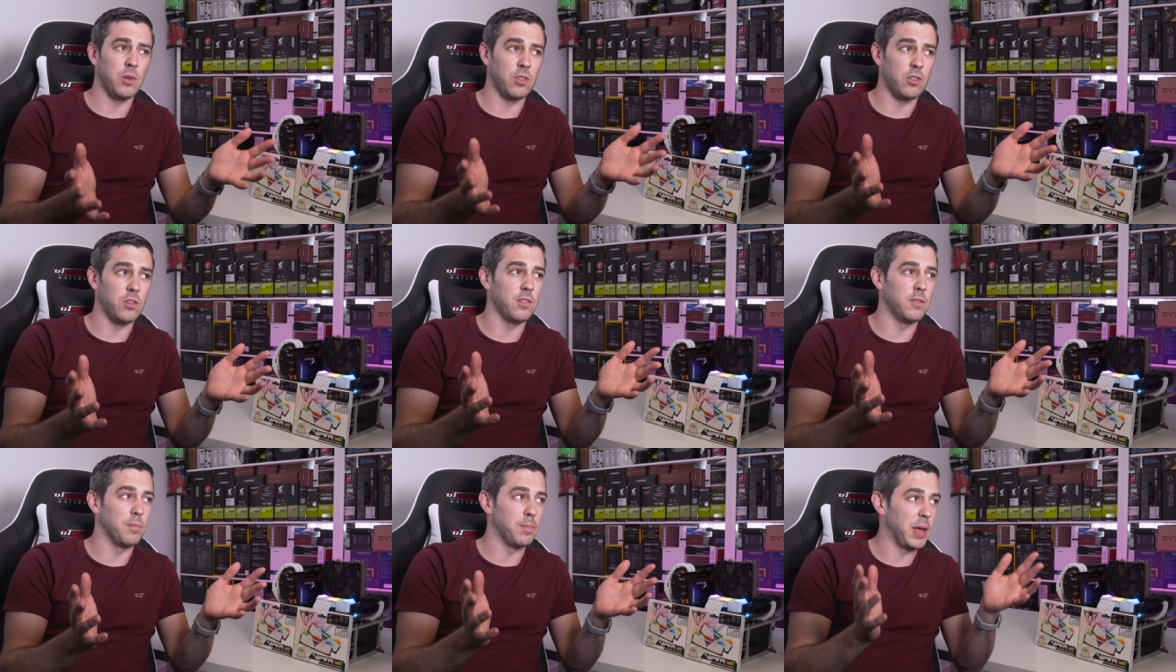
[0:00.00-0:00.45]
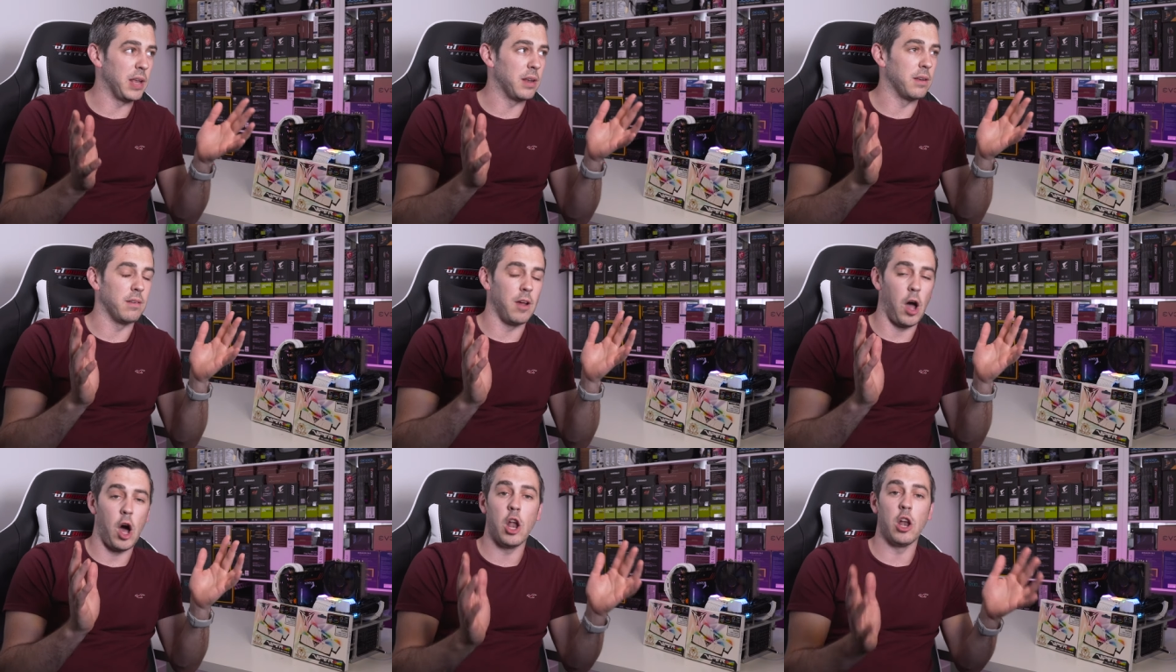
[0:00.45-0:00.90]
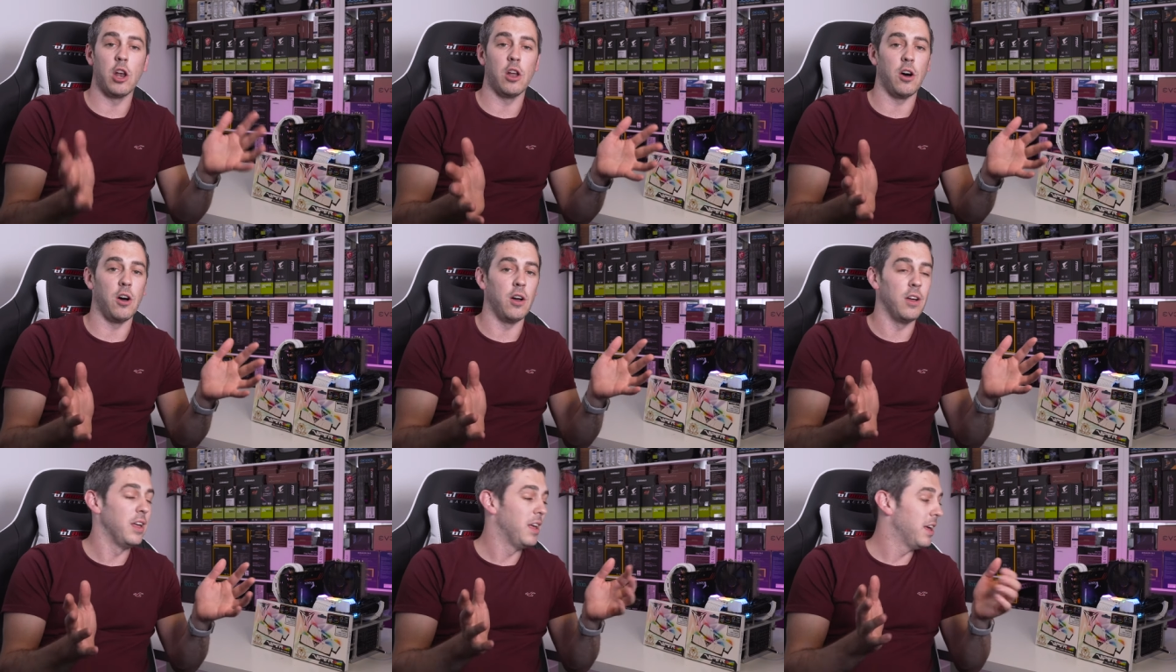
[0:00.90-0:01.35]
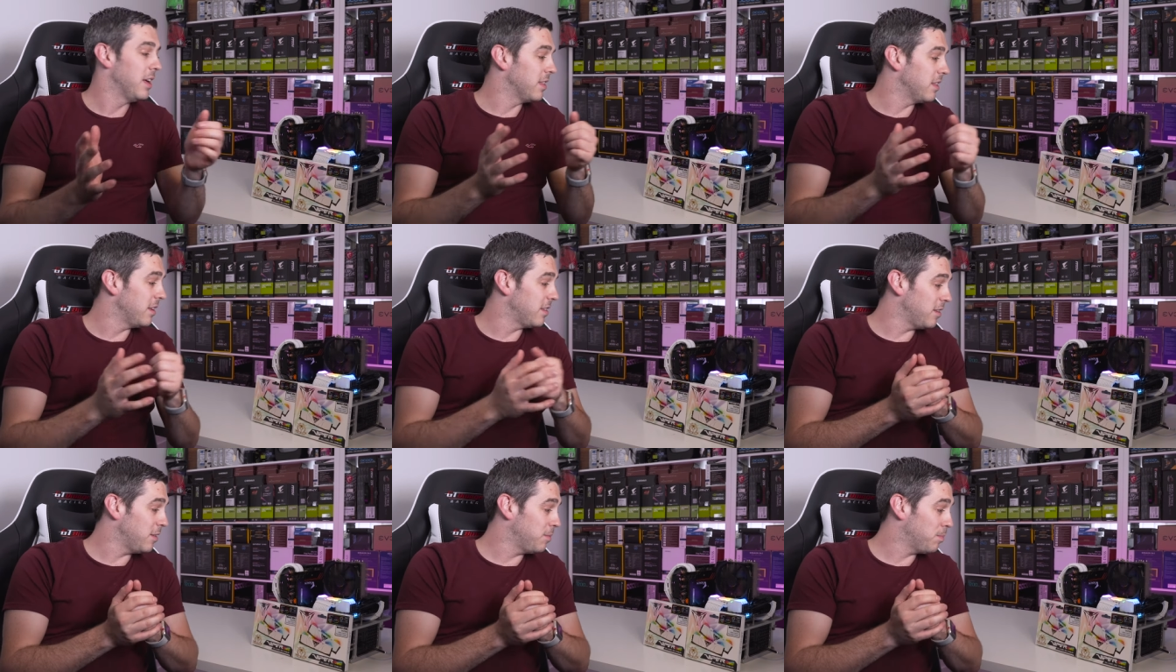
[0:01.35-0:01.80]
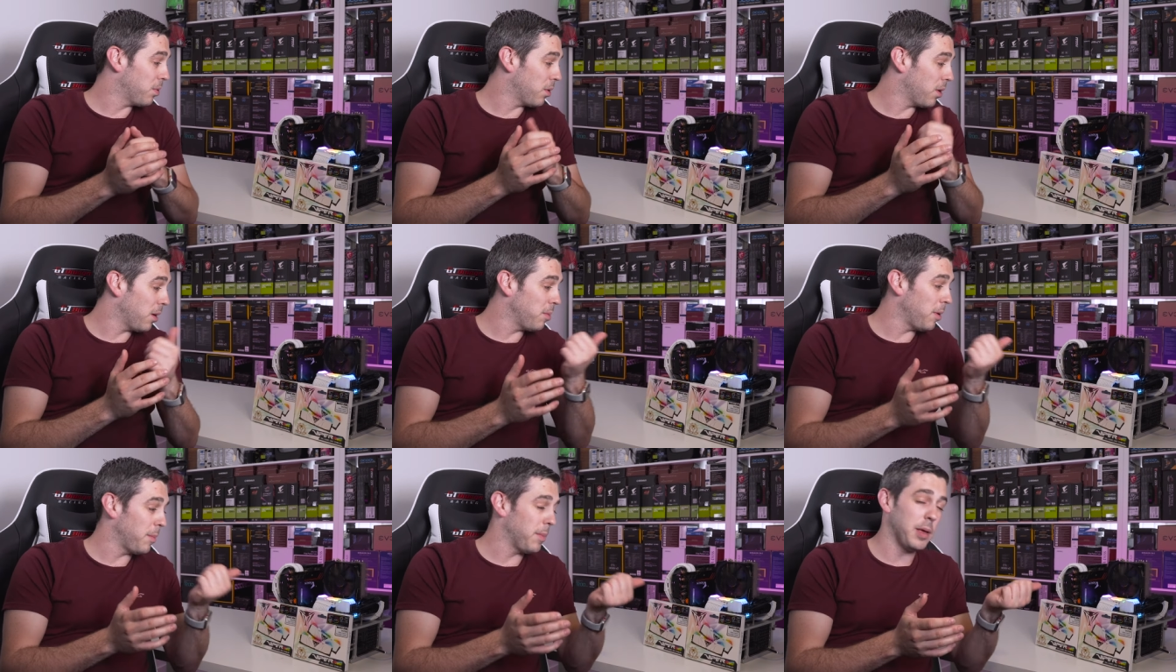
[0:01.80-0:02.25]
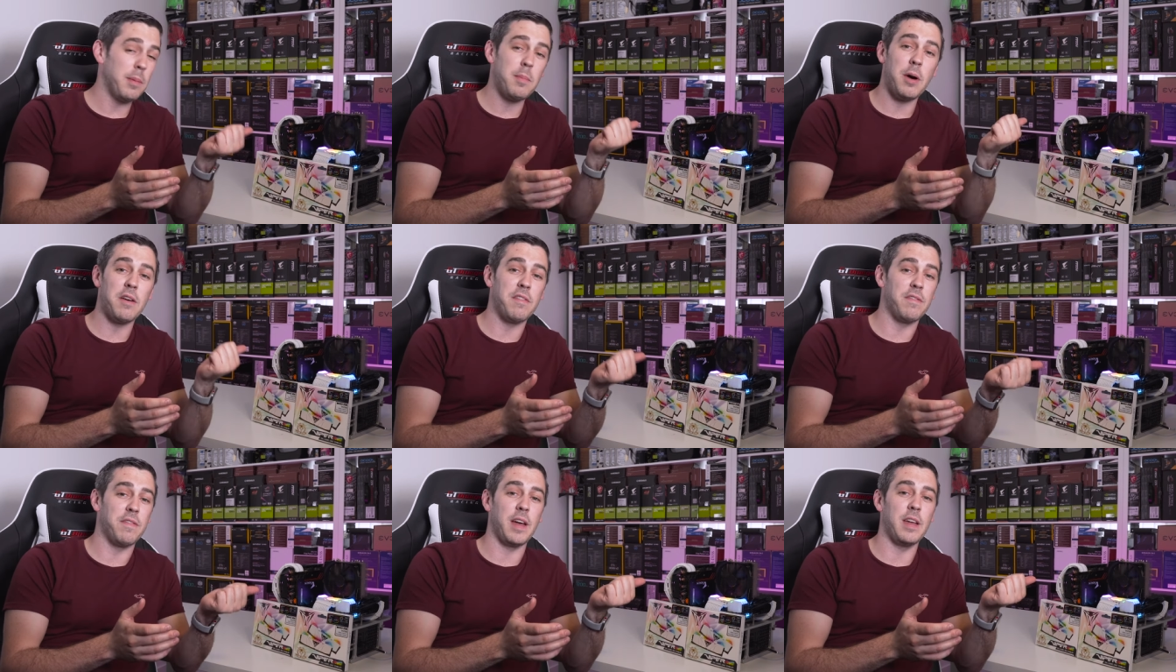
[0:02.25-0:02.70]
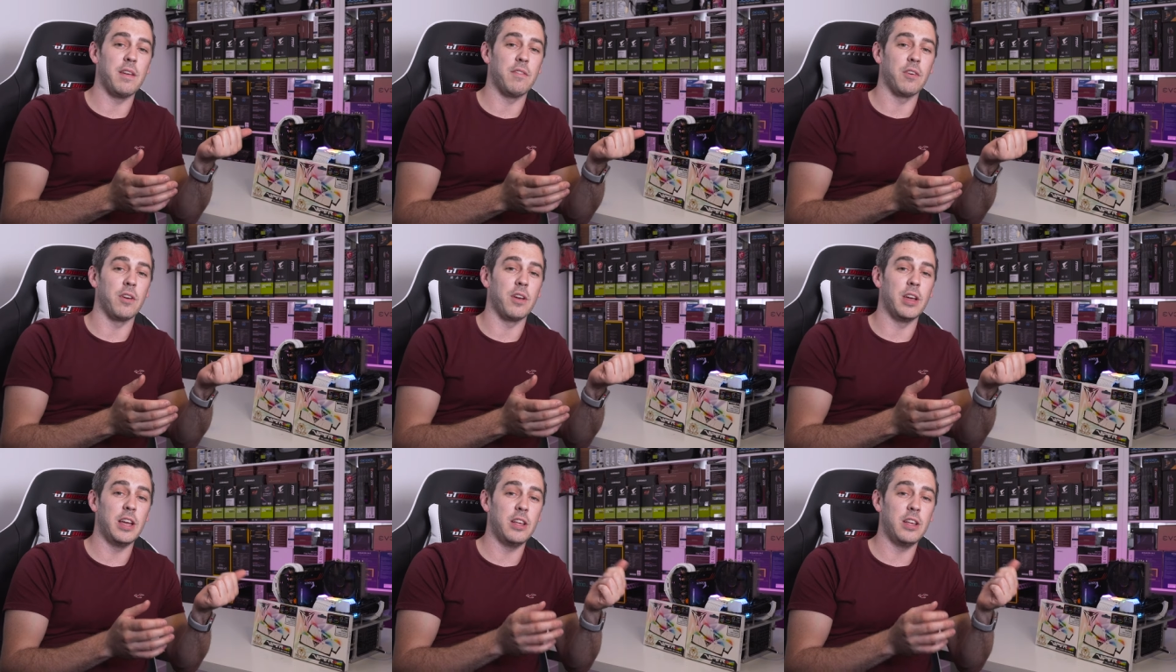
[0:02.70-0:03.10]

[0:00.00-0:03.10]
which has been a lot, this is probably my favourite.